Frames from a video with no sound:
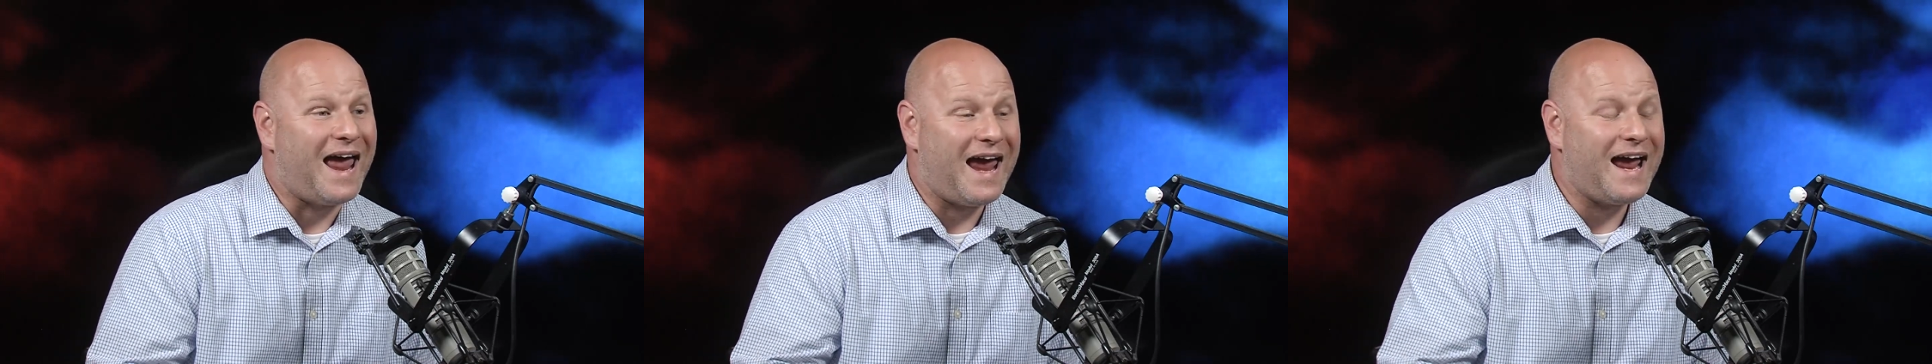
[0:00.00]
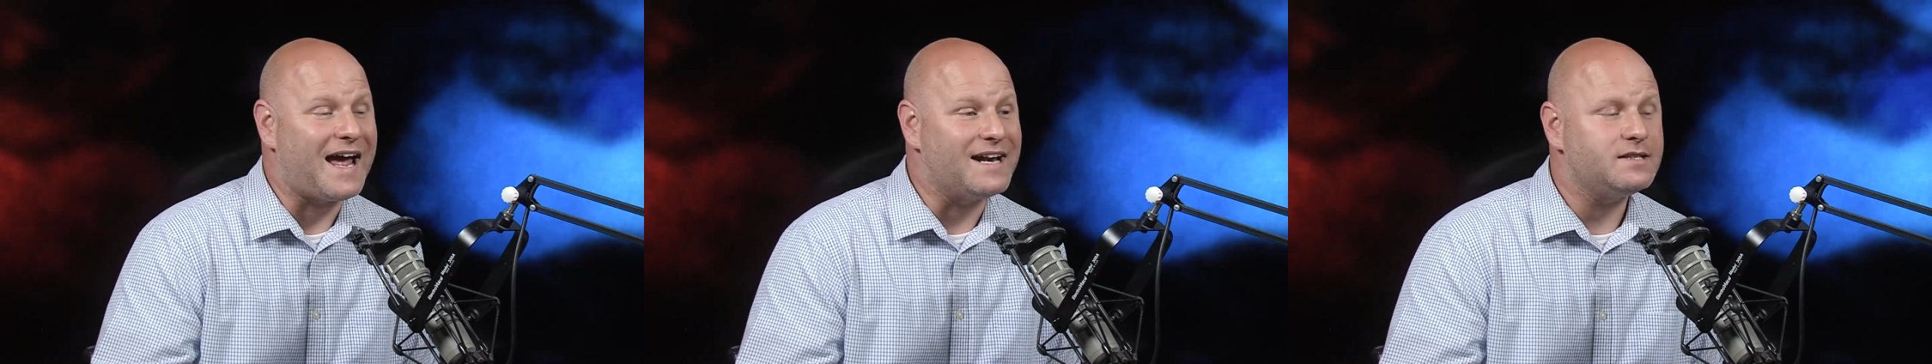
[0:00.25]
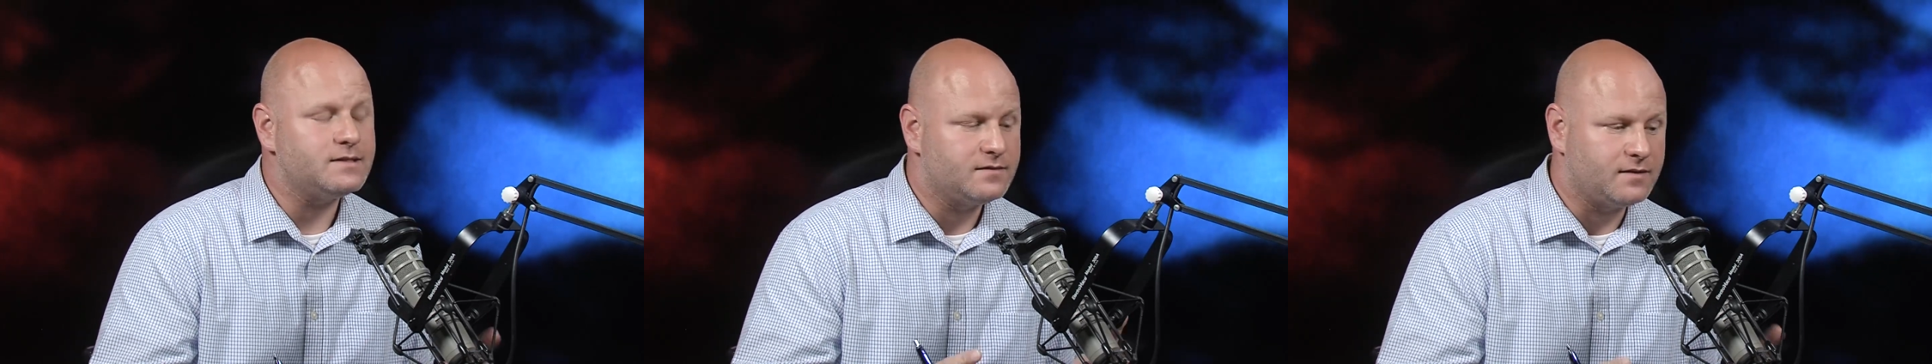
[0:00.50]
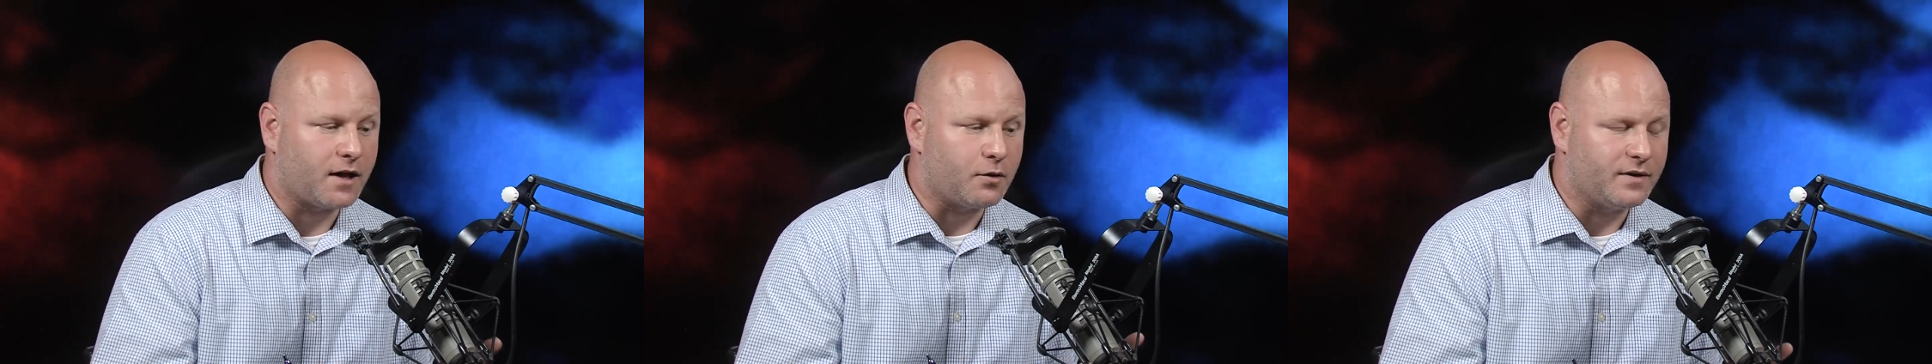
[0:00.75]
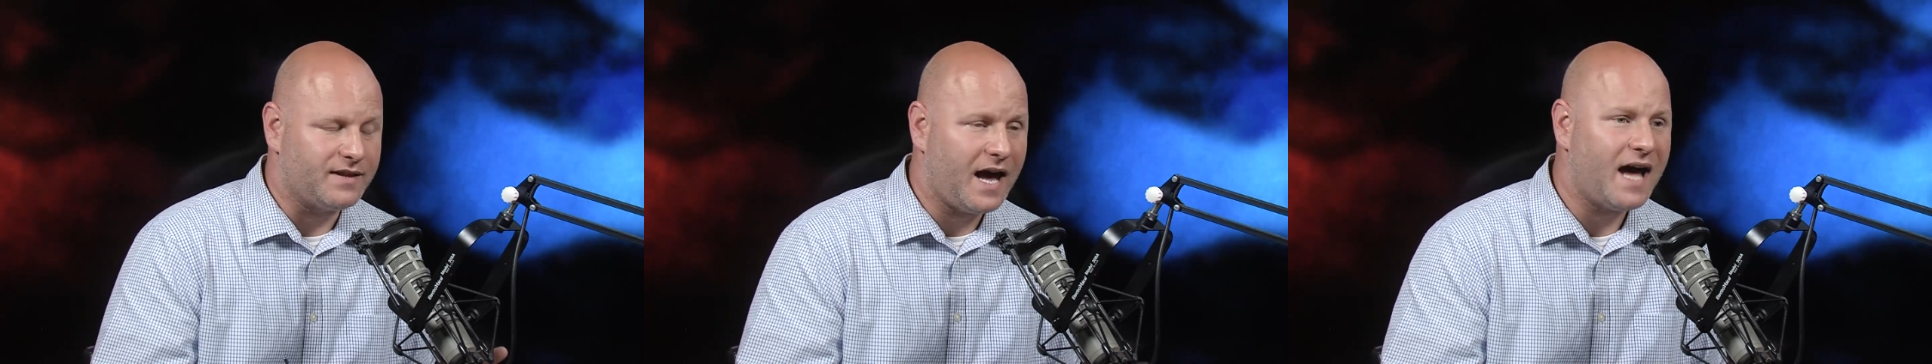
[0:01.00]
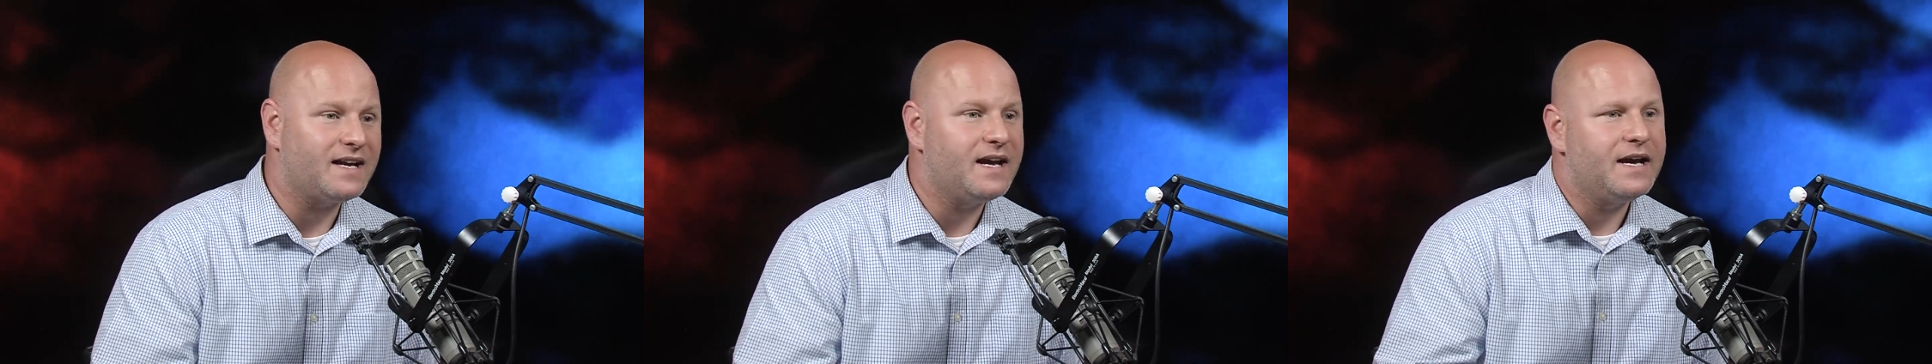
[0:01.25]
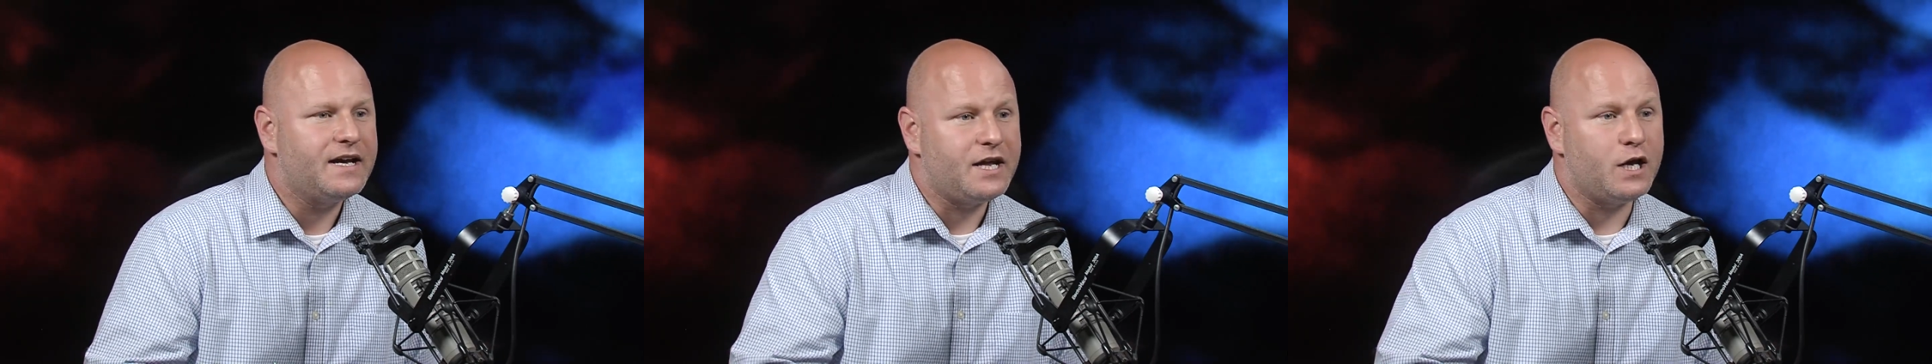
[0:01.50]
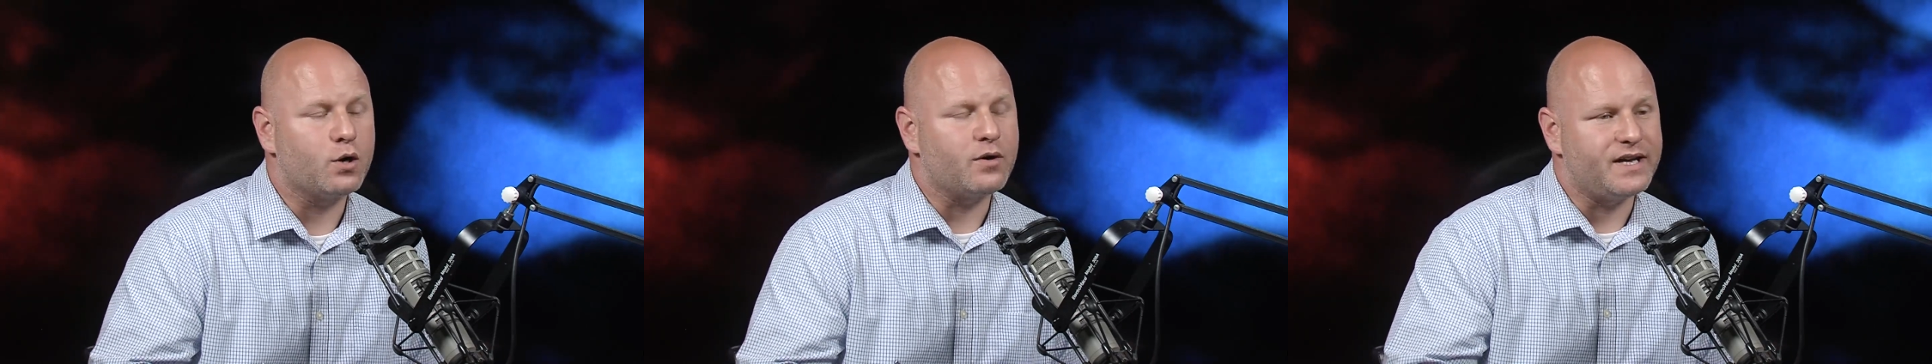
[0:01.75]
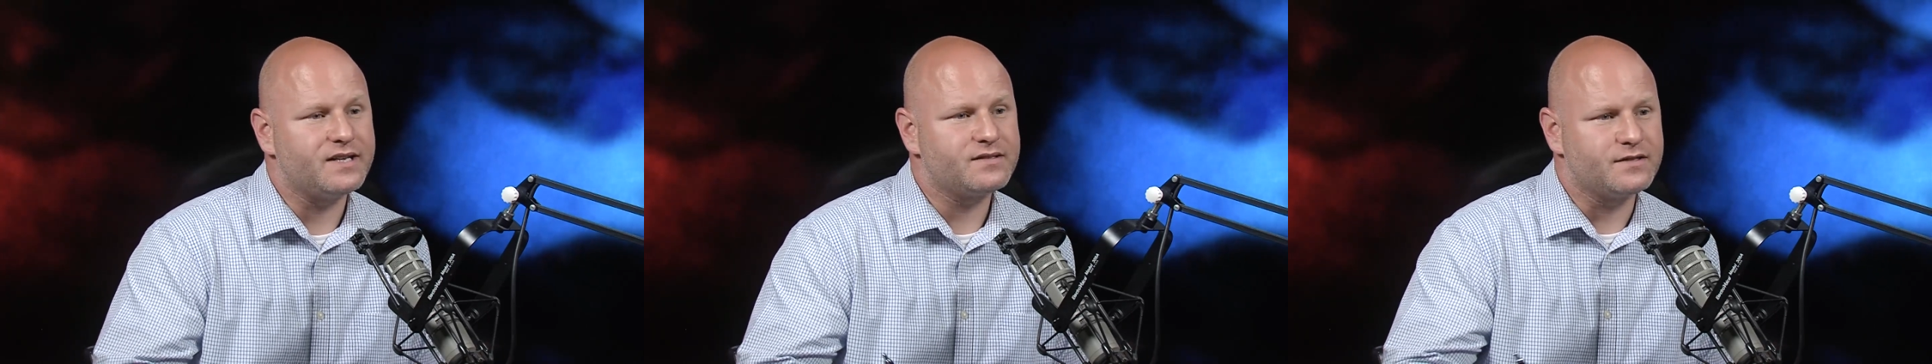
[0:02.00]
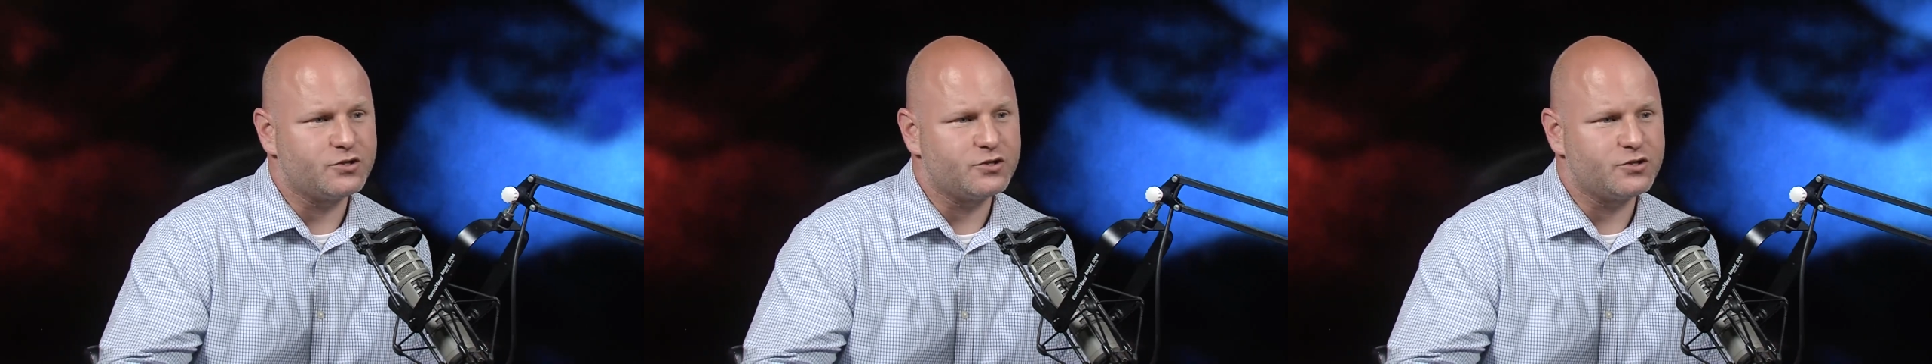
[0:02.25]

And not only that, here is